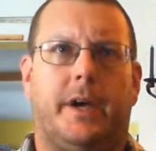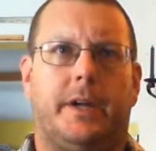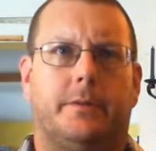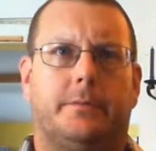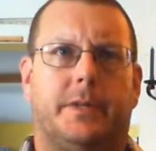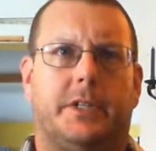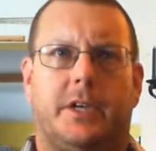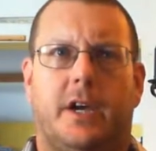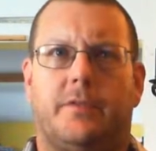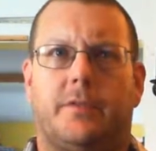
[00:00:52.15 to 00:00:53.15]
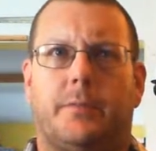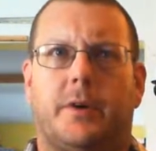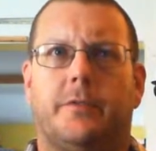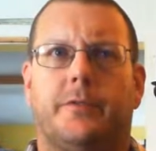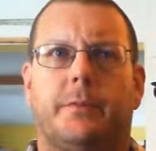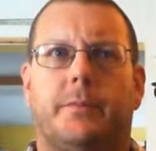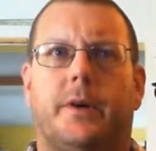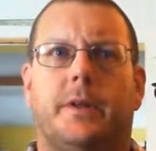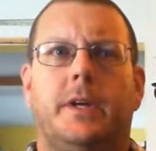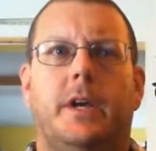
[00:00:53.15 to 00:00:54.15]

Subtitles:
I don't much care for pro football.